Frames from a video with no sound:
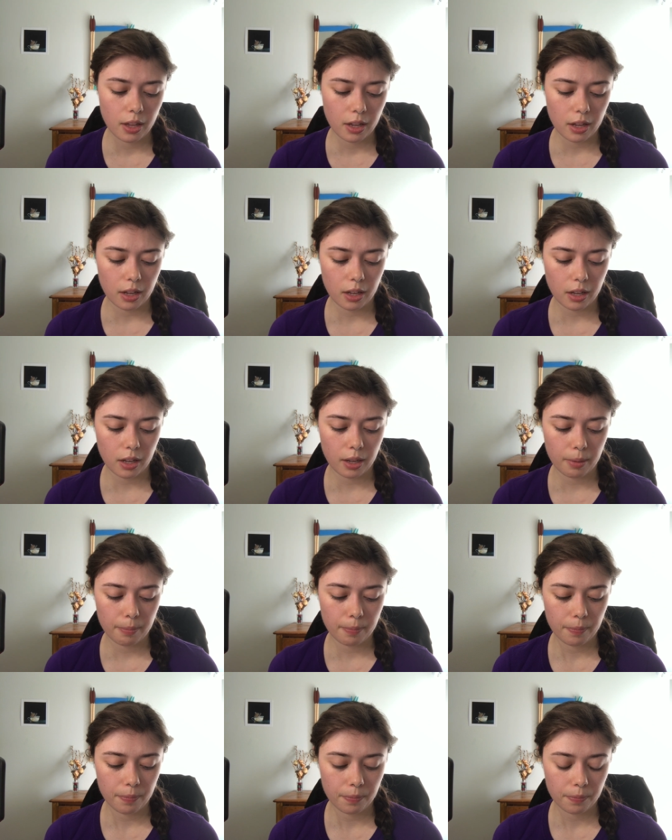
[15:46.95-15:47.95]

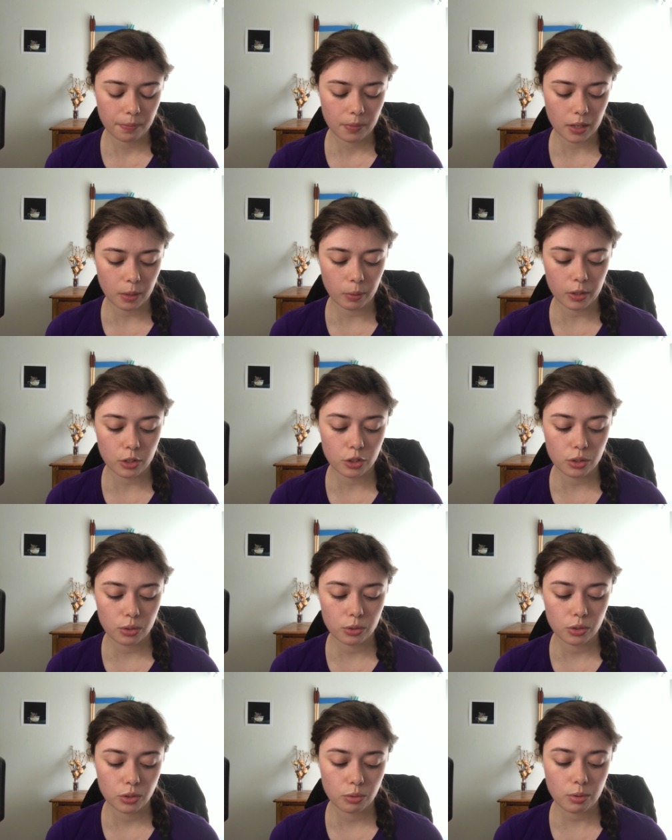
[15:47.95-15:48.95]
I want to do
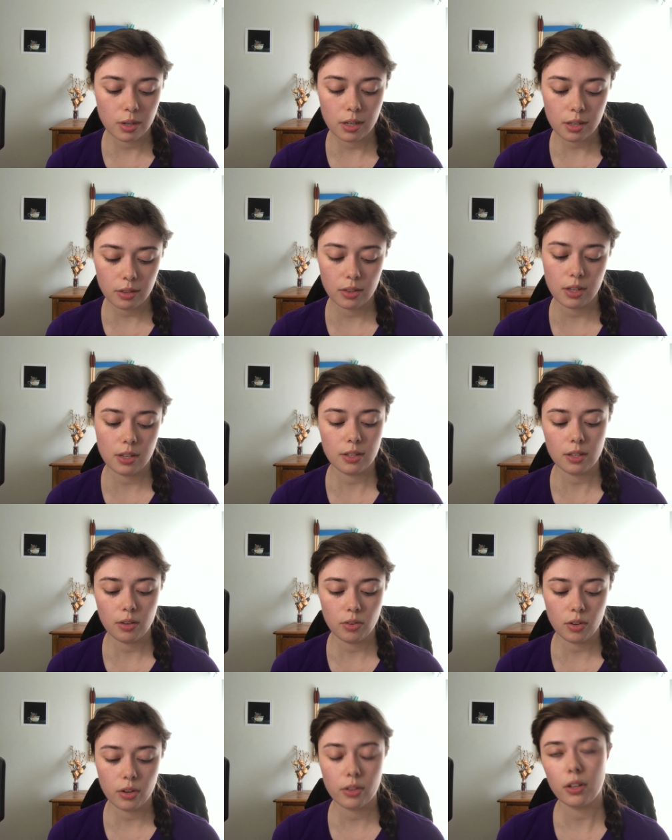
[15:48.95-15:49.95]
3 things
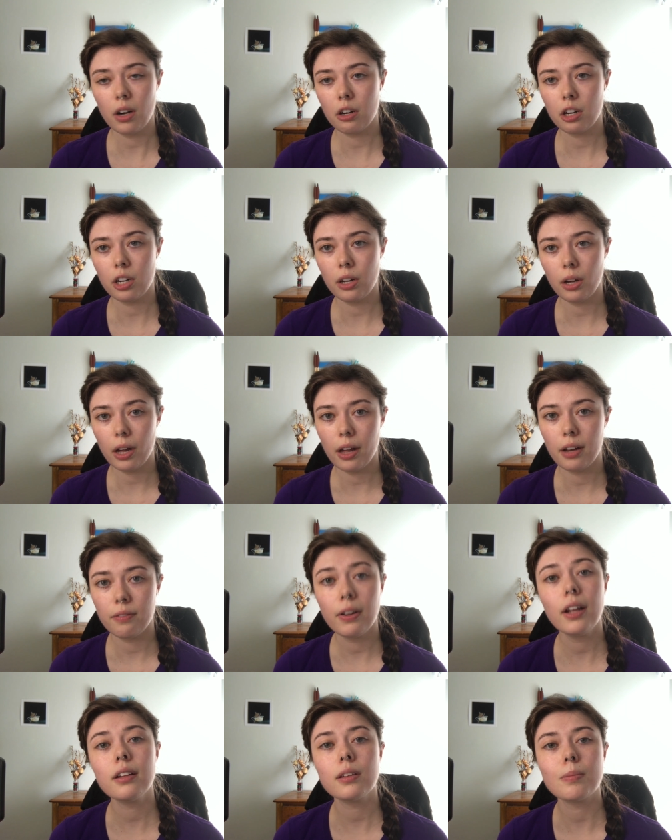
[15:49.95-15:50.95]
this year that are going to
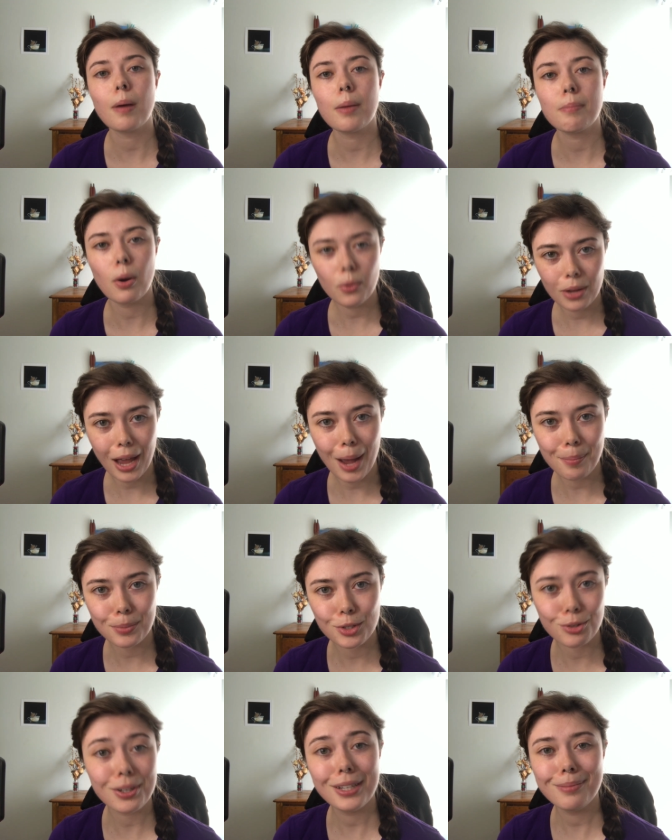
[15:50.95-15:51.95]
advance my mocap
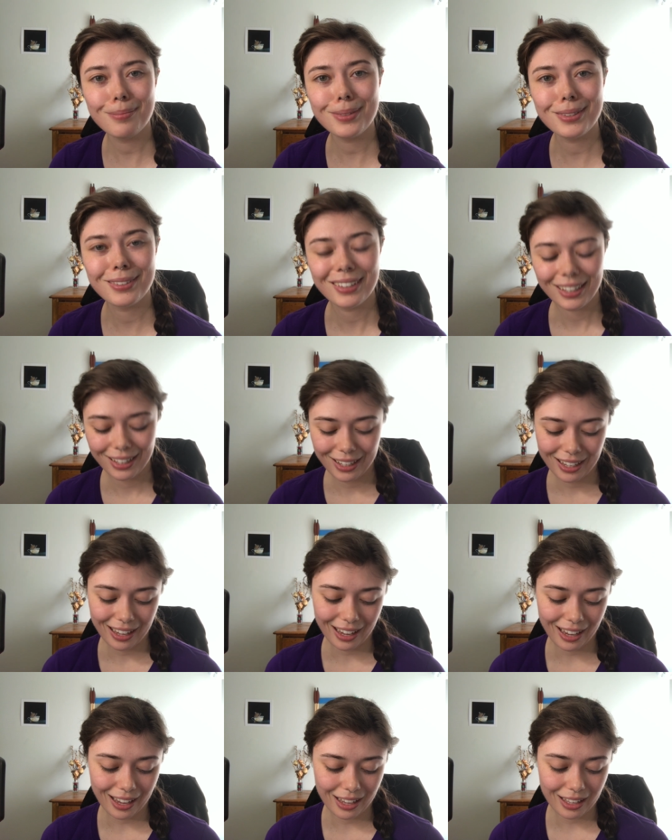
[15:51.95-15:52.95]
dreams.
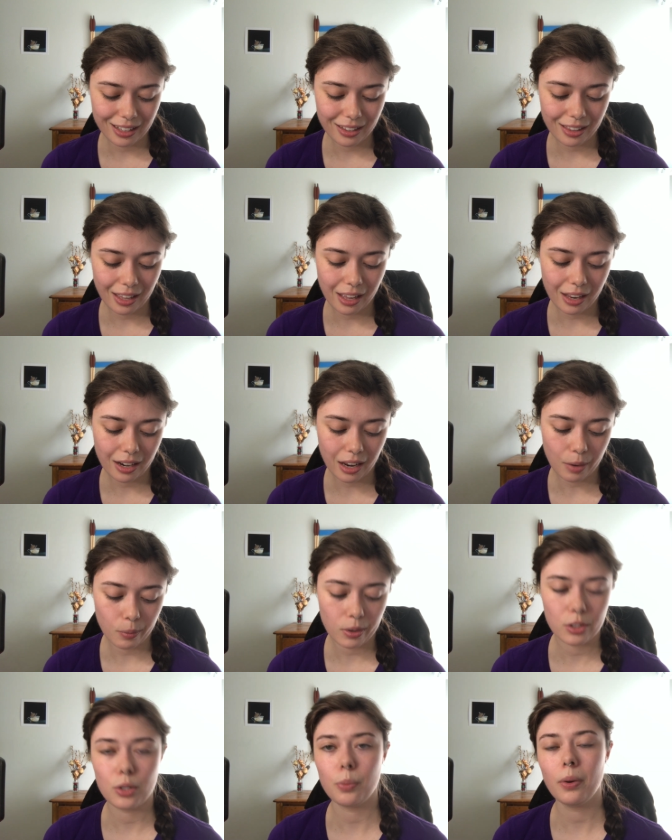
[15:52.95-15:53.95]
And then I
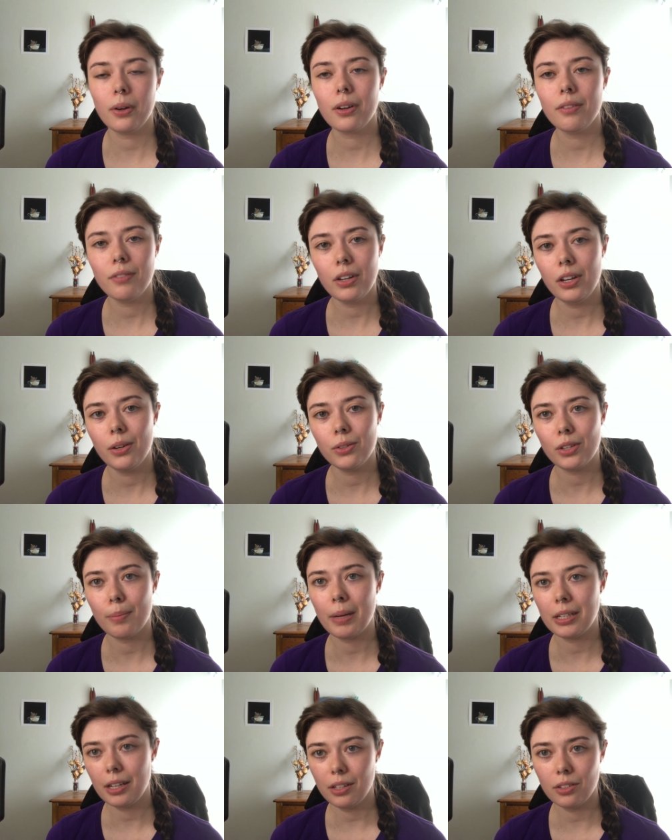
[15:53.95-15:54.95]
want to work on videos on
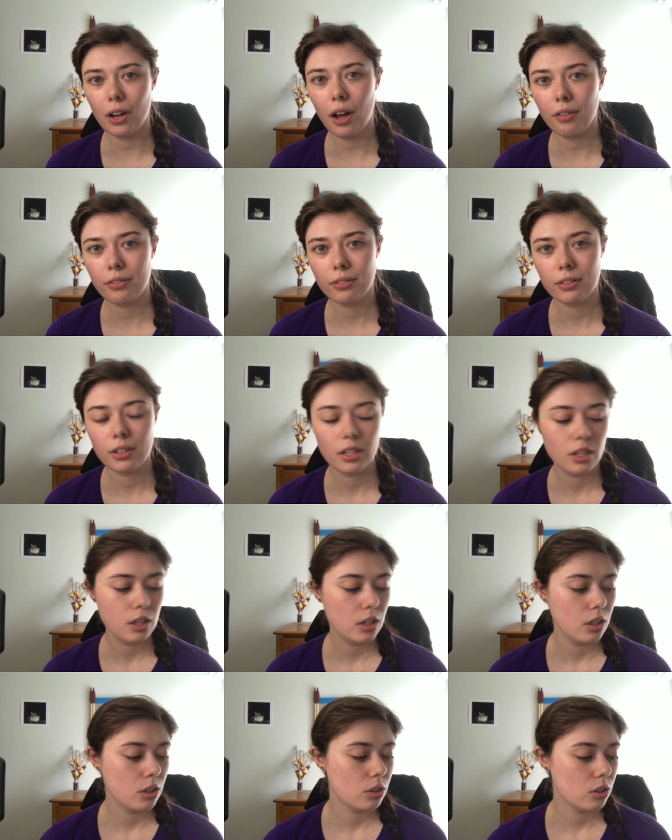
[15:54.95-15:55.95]
my days off.
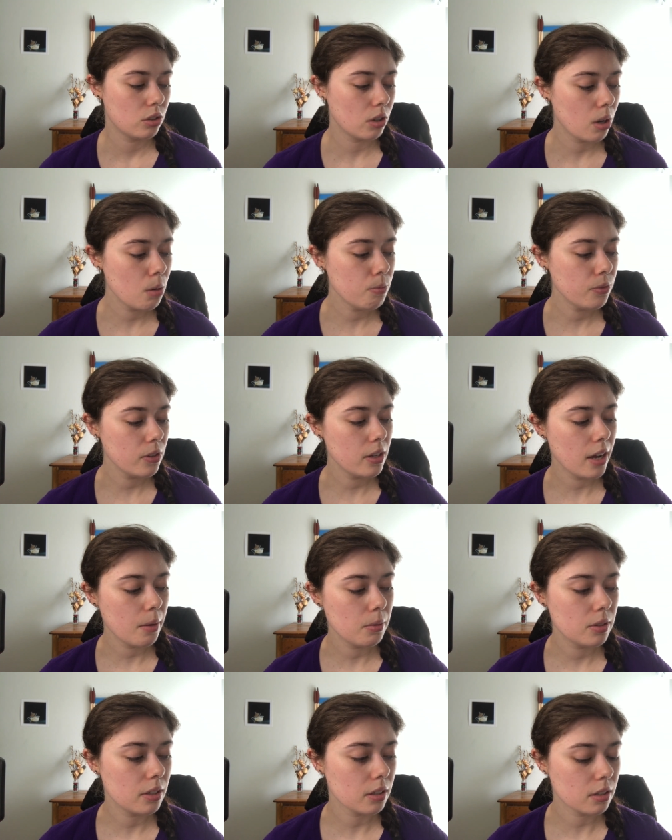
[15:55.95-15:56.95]
So hopefully I
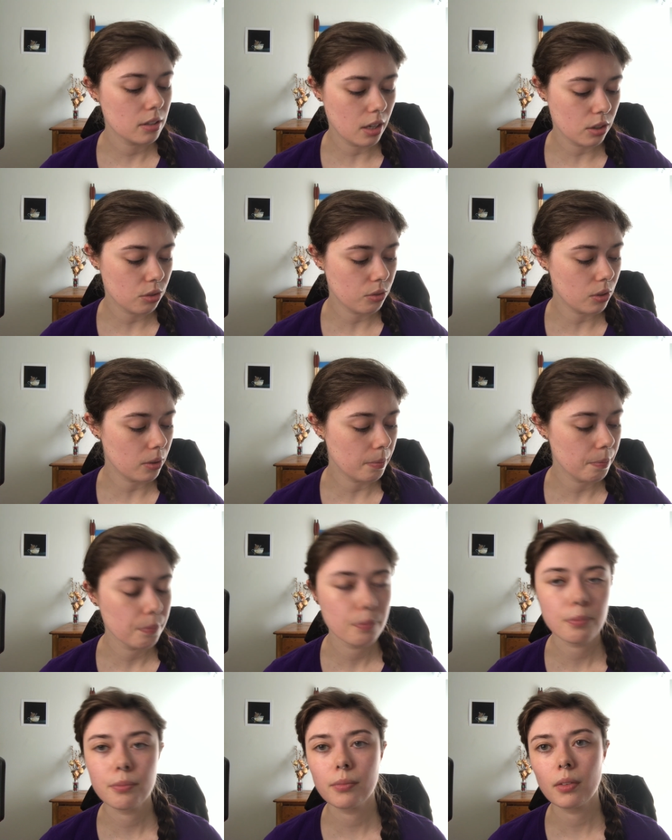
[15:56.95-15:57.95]
was successful.
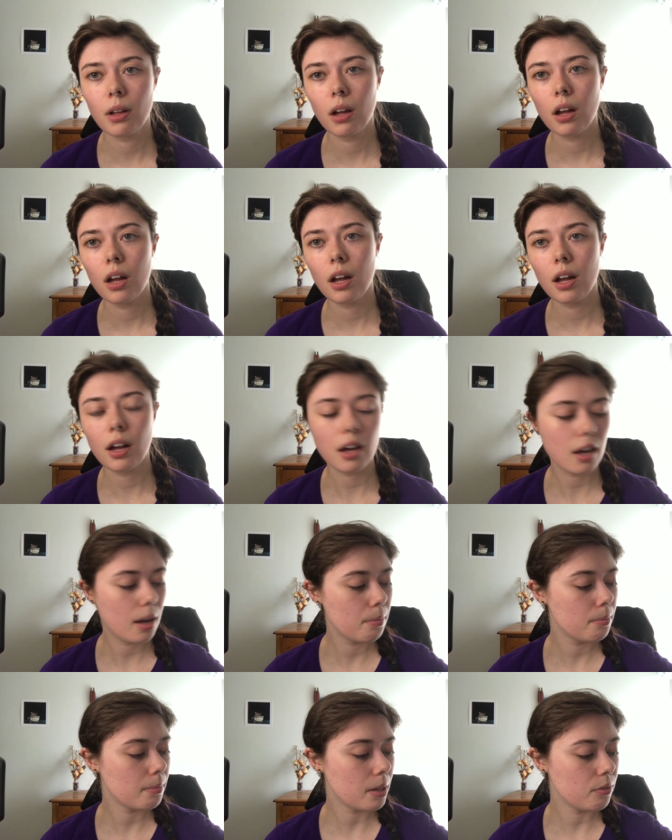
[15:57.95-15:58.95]

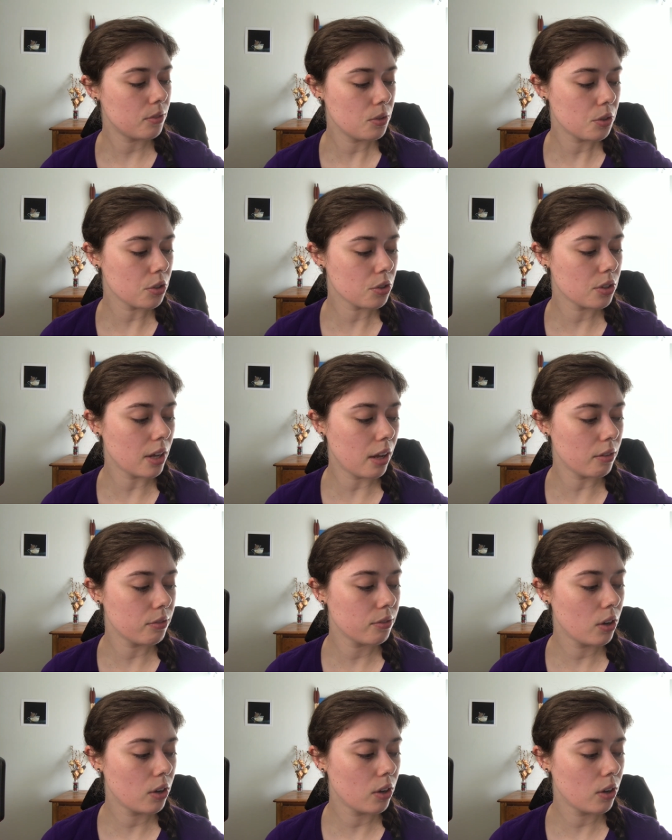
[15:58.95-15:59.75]
My future self.